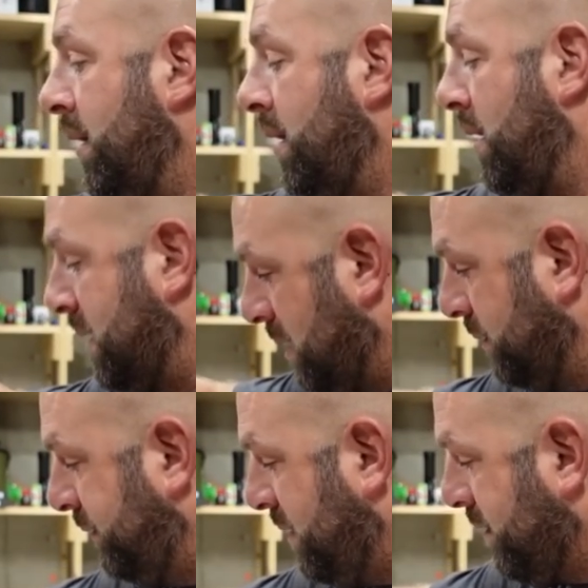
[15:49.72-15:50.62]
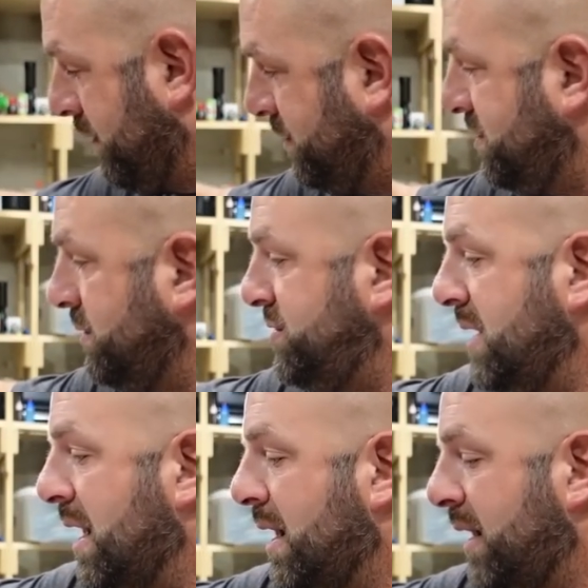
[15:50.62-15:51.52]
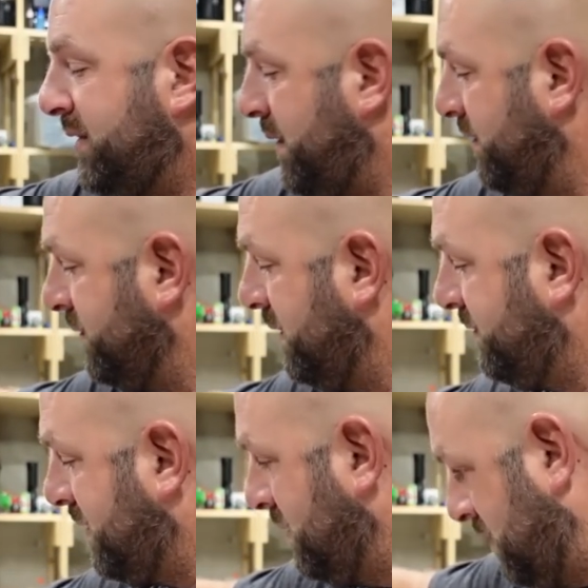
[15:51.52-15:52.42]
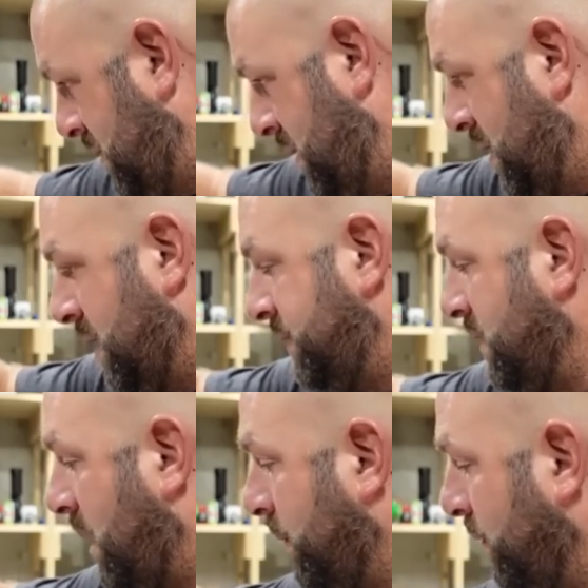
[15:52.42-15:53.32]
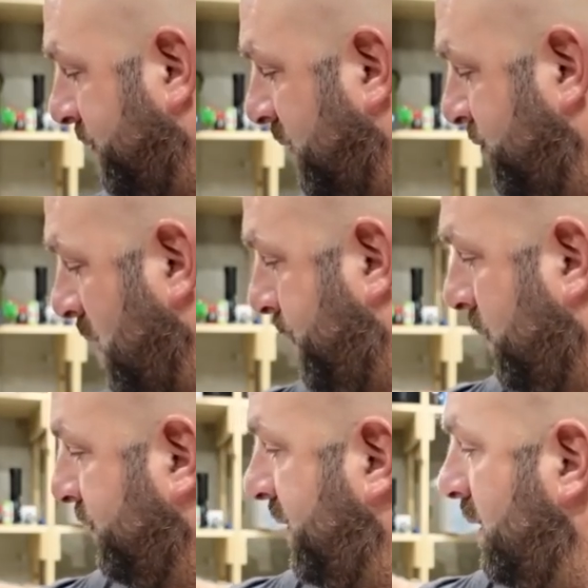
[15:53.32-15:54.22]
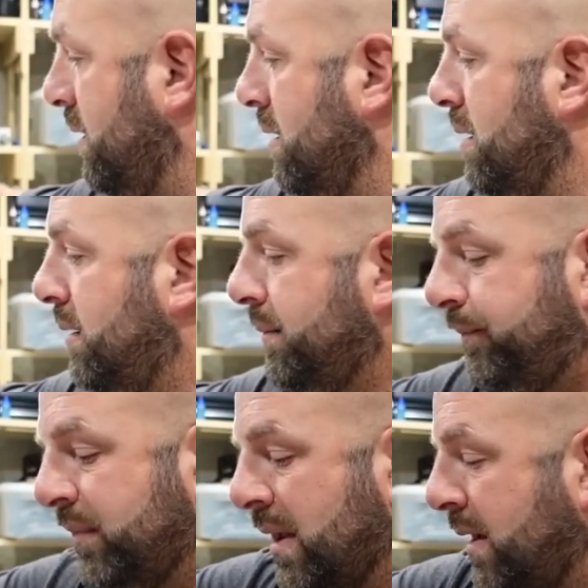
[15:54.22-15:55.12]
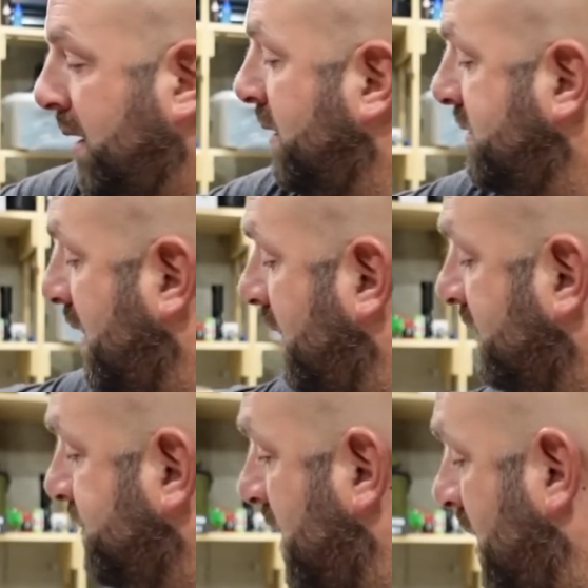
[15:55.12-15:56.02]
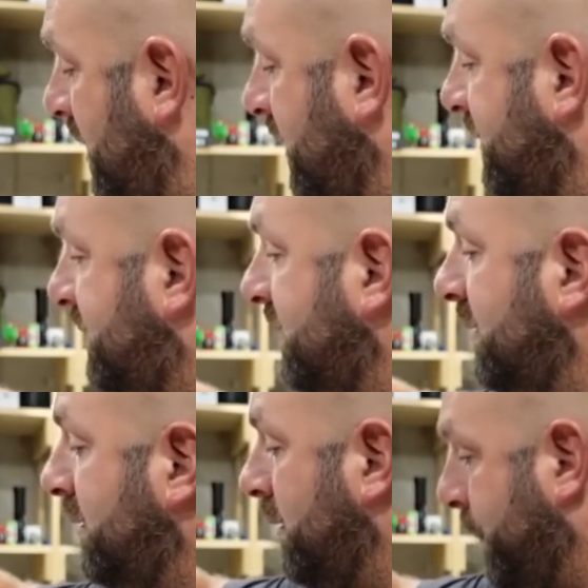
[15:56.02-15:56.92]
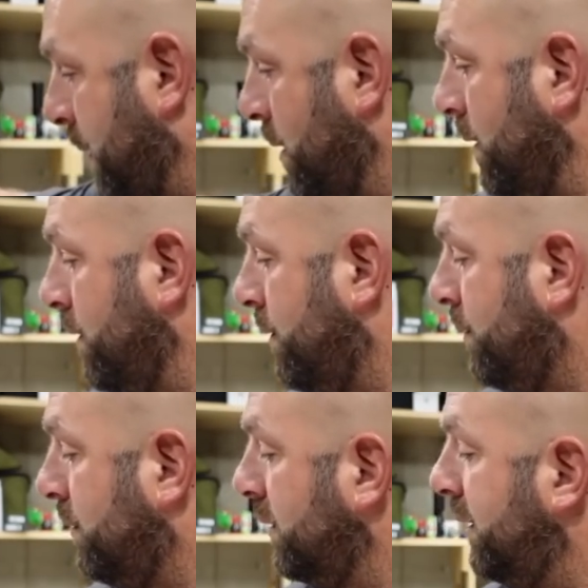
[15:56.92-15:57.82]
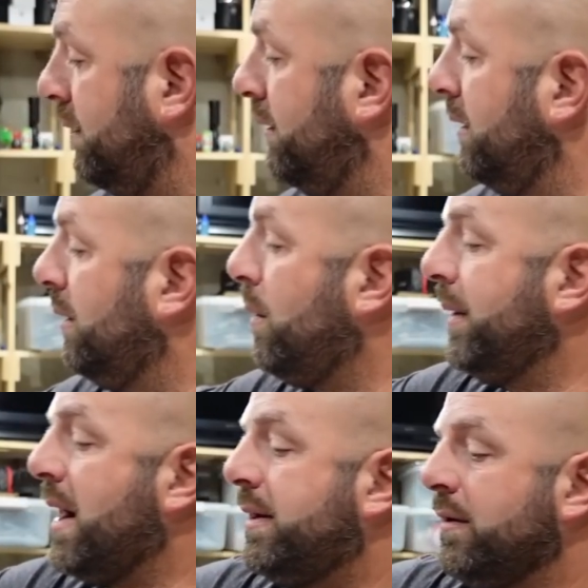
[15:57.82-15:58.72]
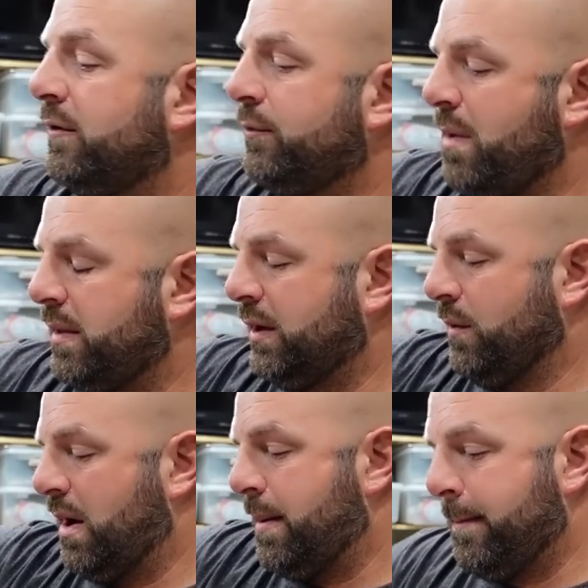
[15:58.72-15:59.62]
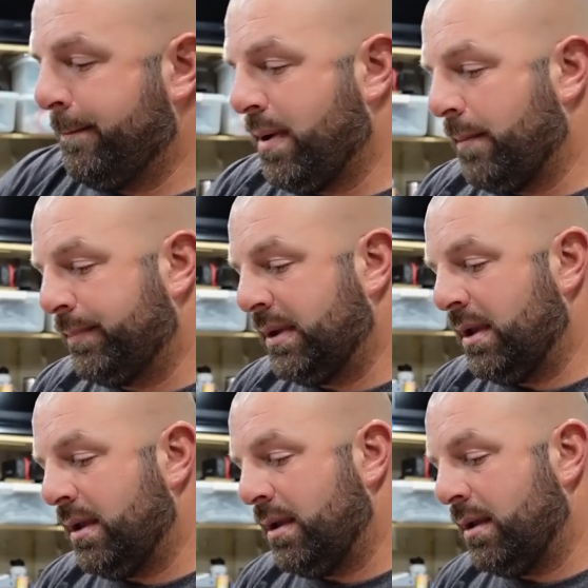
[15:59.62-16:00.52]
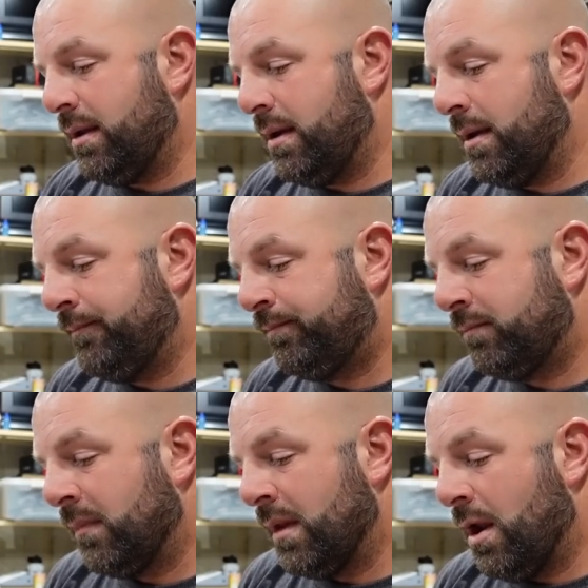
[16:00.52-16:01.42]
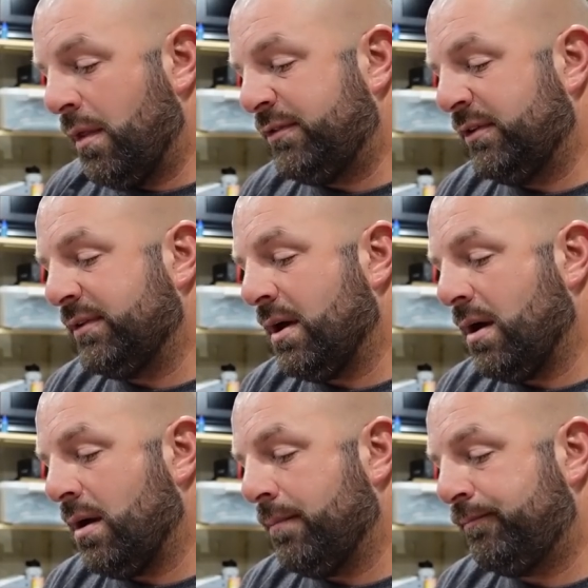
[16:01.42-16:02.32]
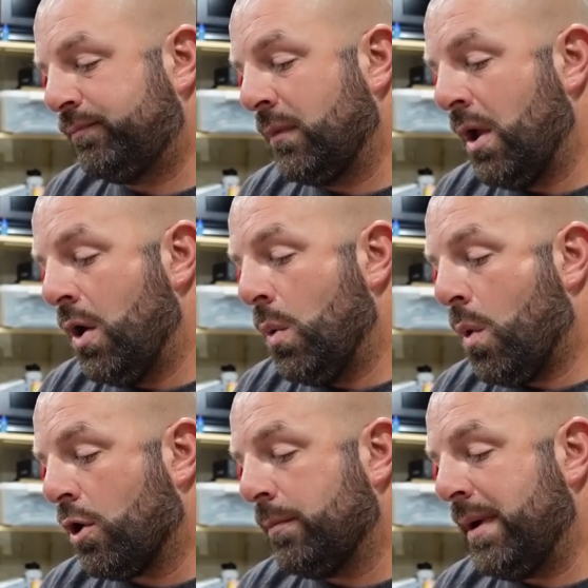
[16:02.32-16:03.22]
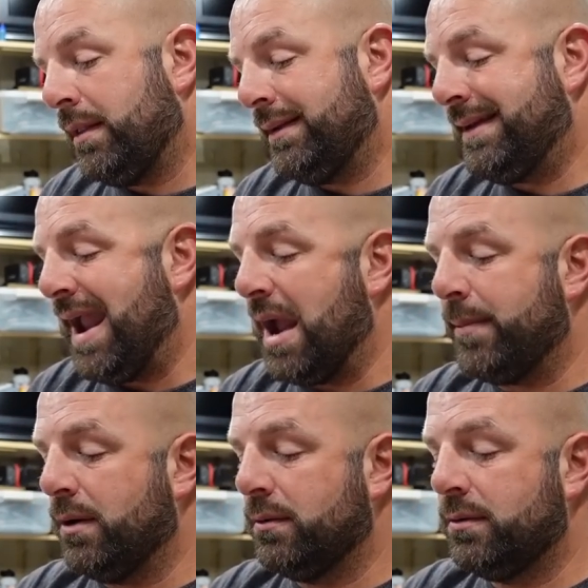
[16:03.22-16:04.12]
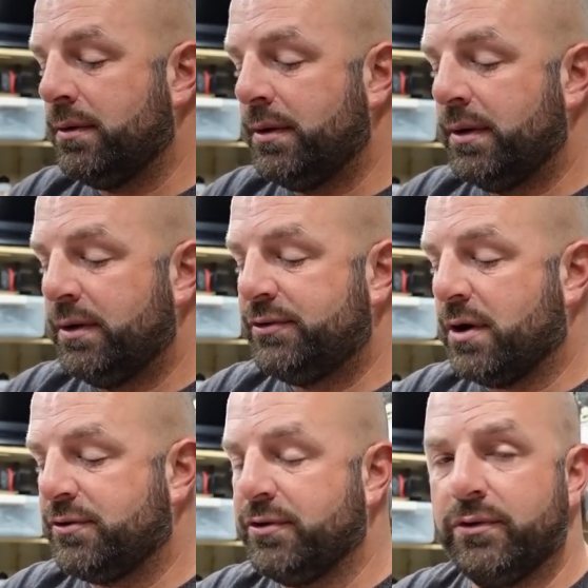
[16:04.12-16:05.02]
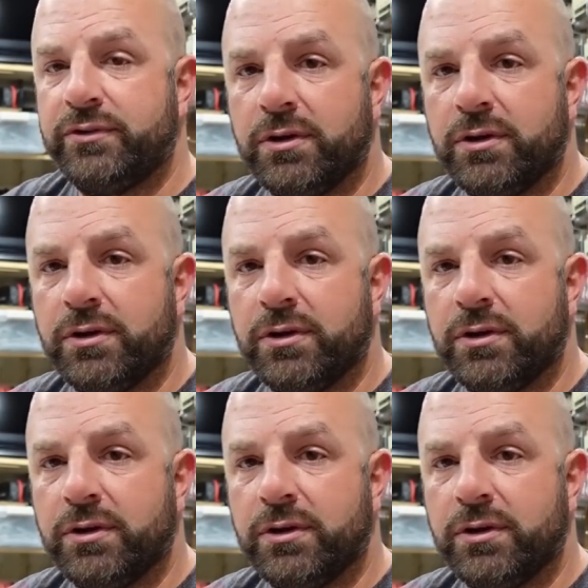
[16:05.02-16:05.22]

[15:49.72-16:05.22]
Color I already showed you guys. Yeah, these are just doubles and triples here. Tex-Mex and the Pearl and what we got here. This is probably Green Pumpkin. Oh, this is Watermelon Camo Chartreuse.